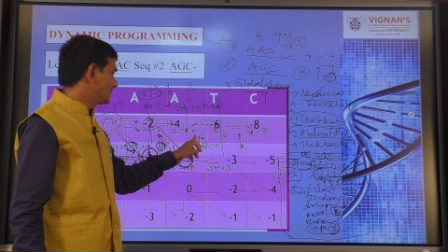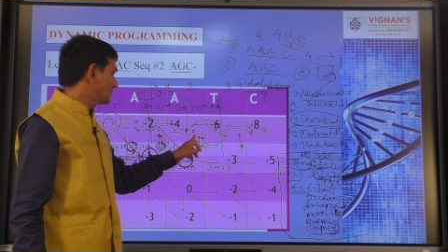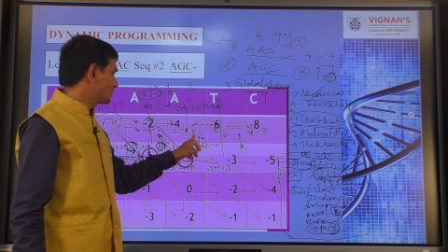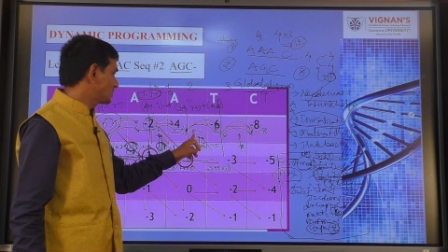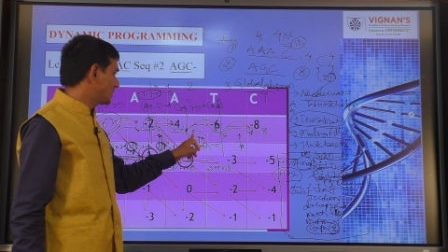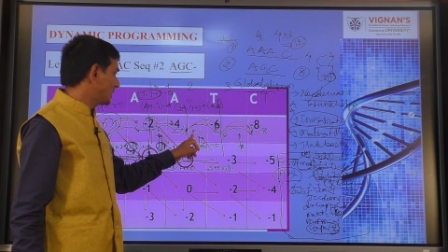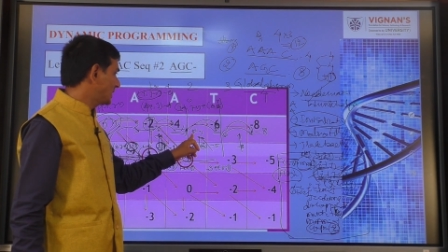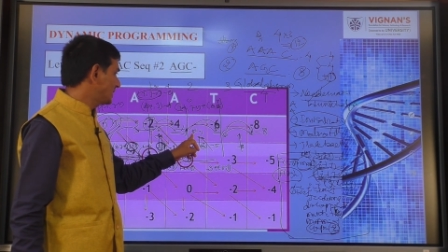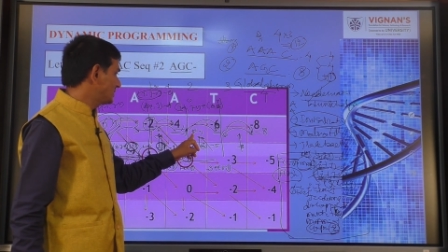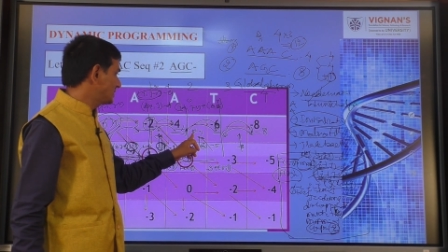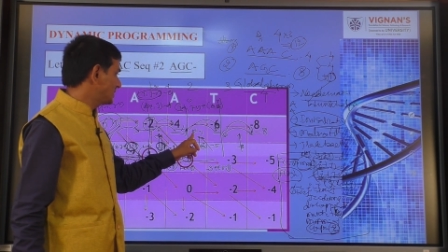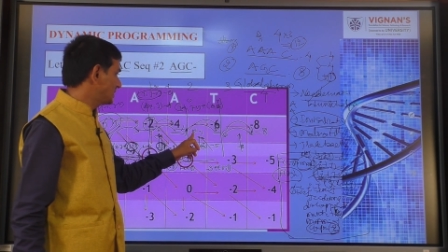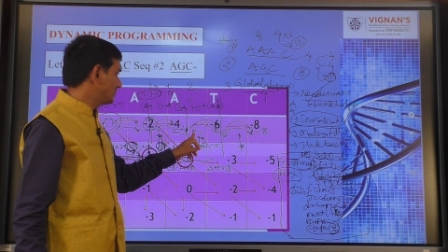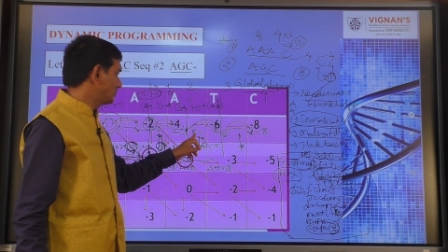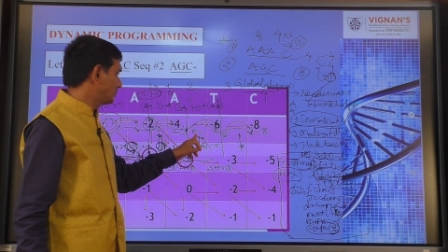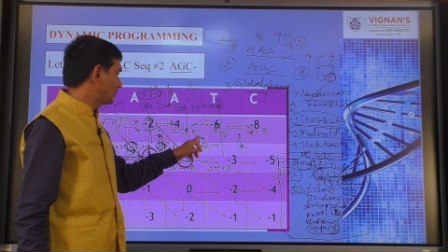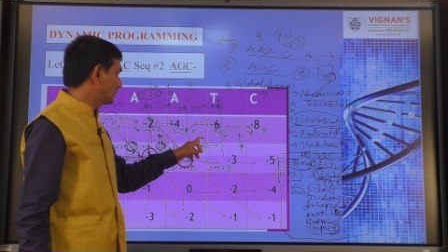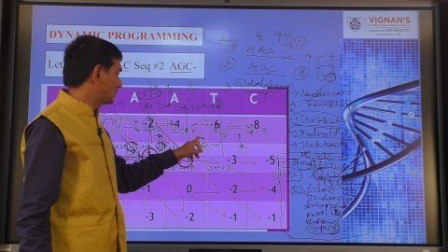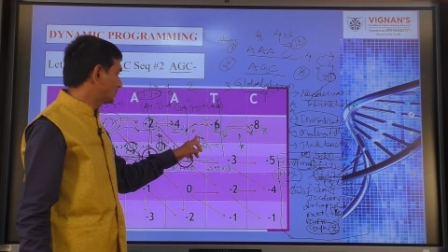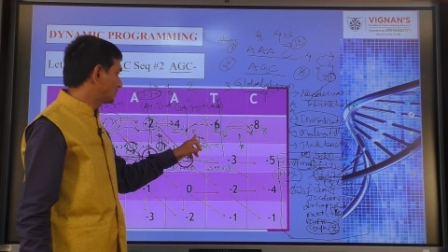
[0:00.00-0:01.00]
change
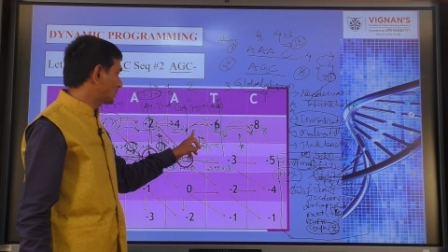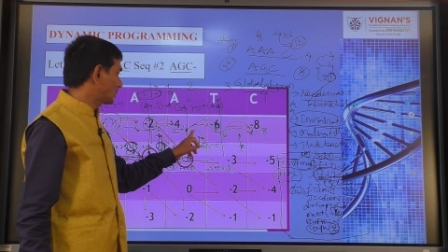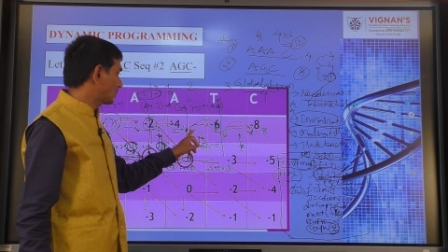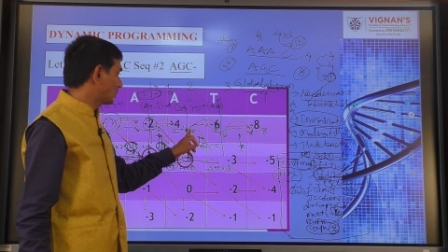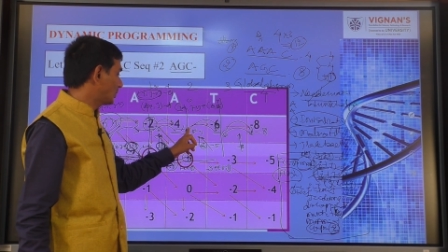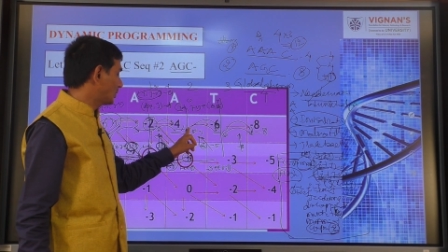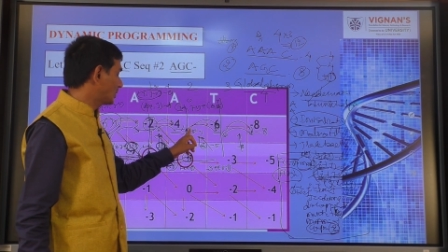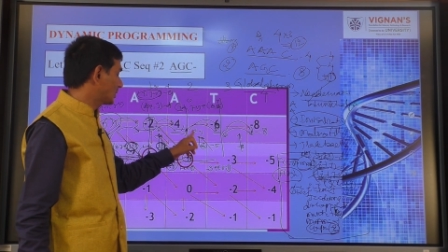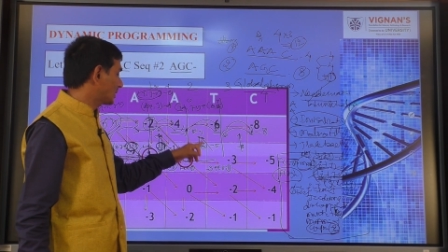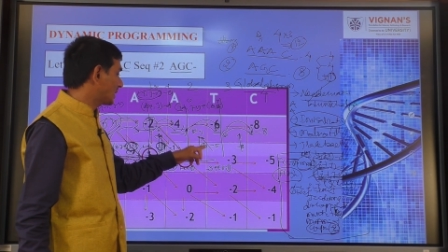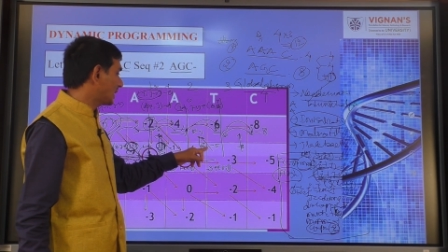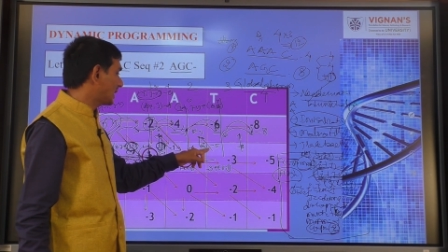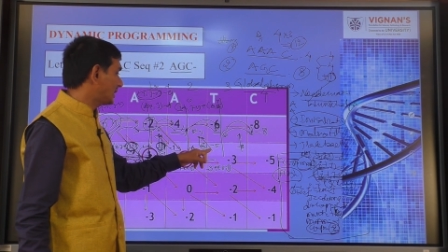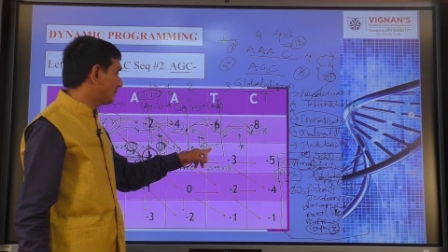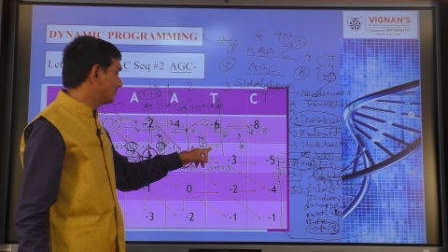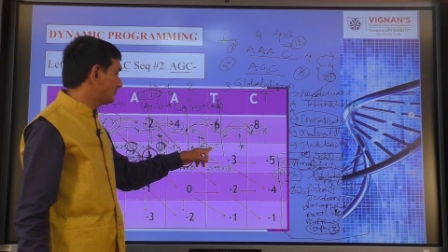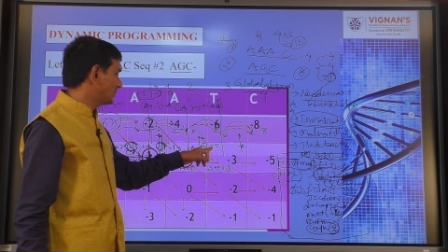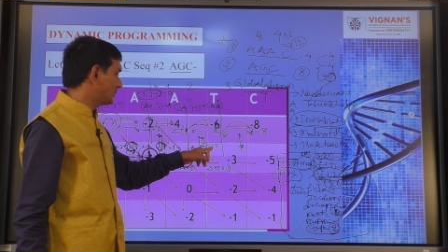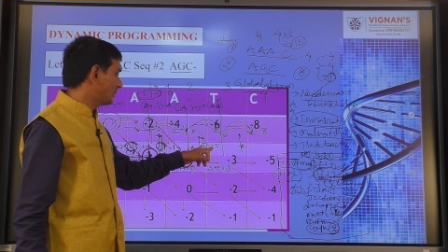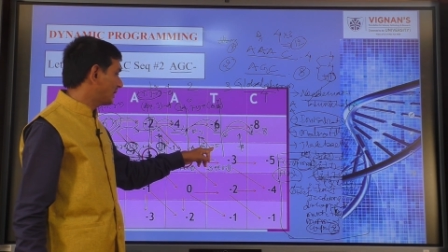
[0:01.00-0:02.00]
in both row and
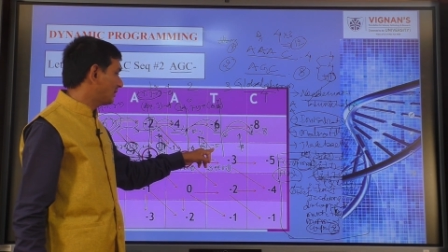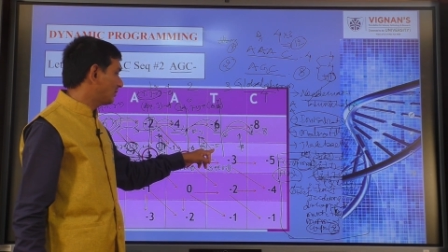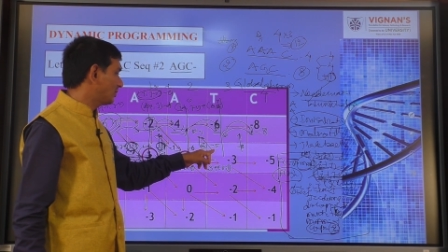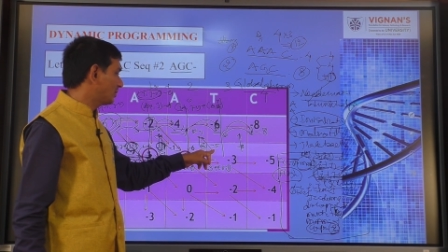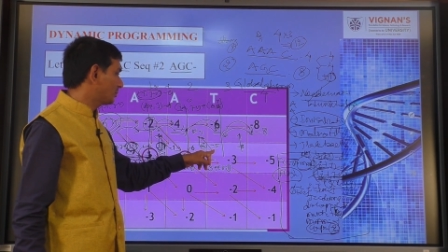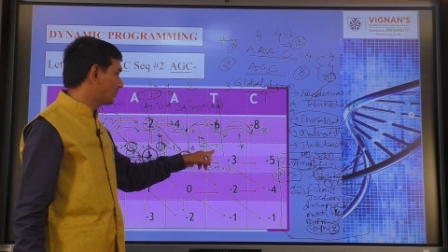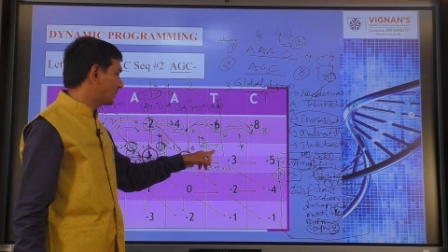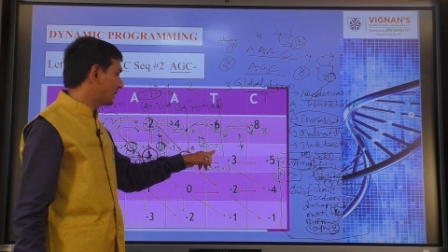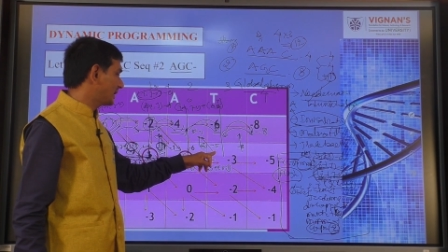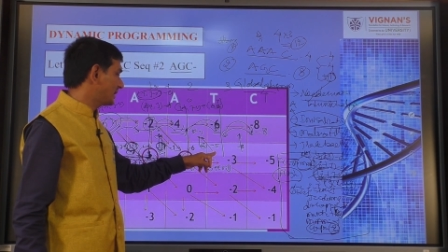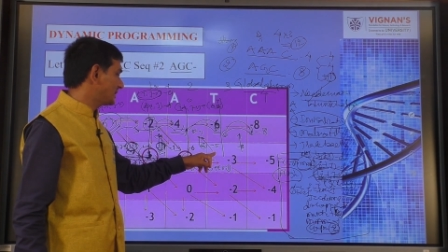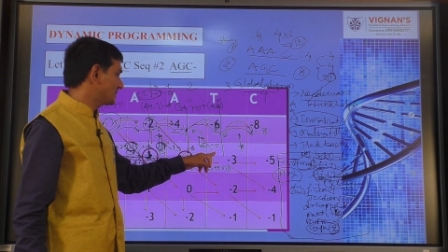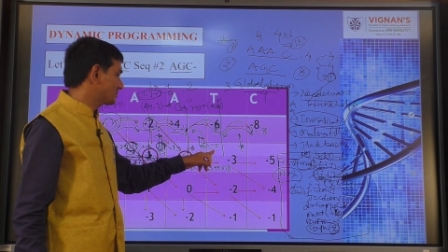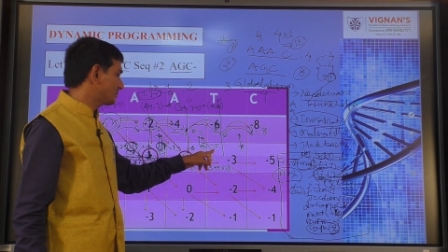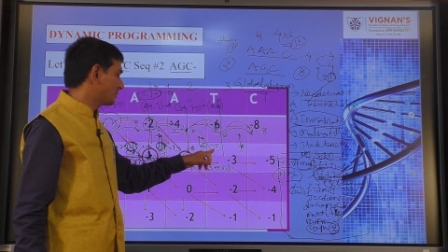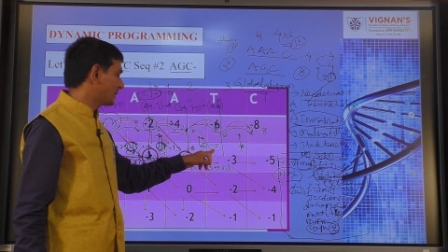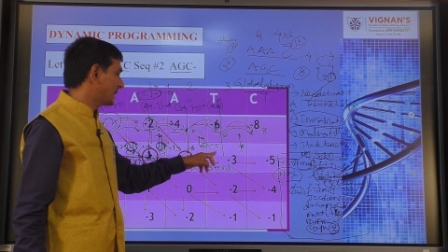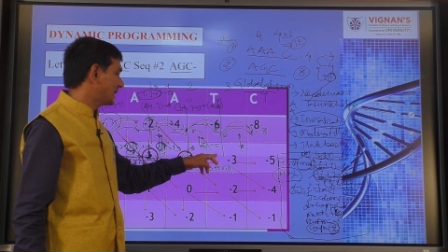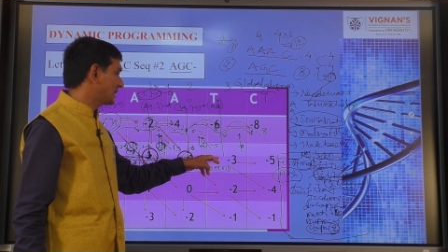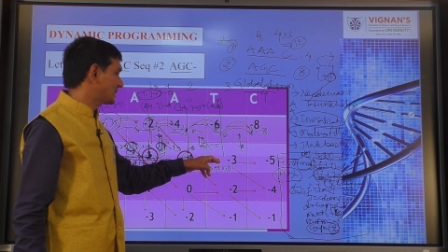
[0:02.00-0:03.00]
column the value obtained is
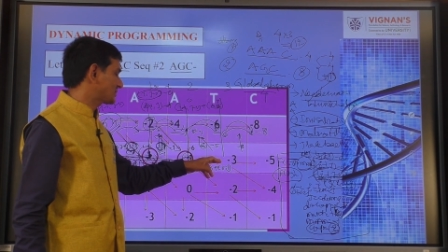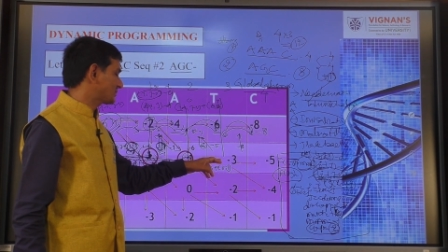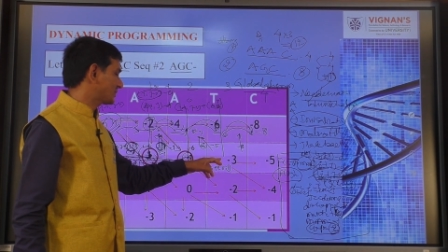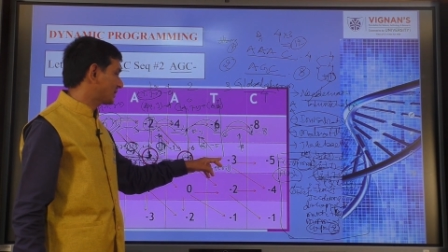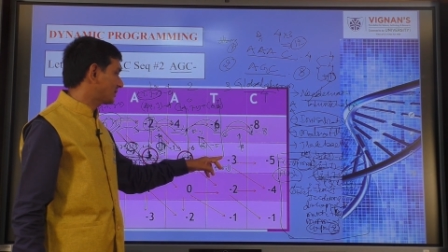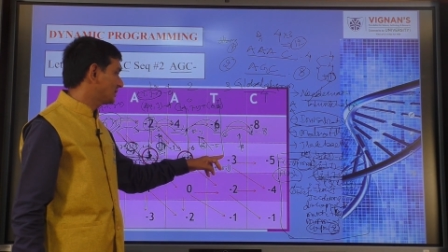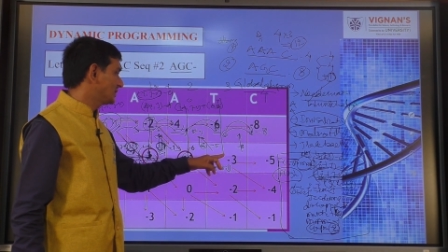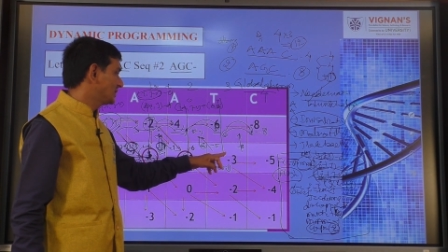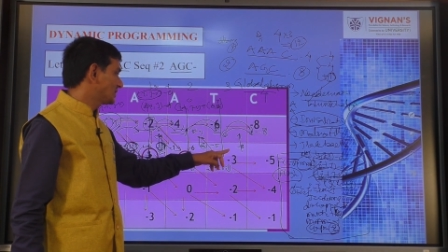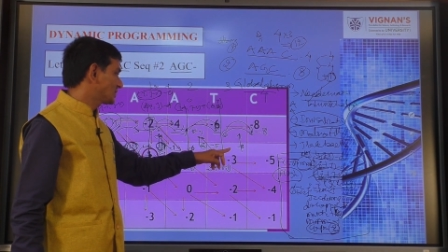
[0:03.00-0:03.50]
minus 5.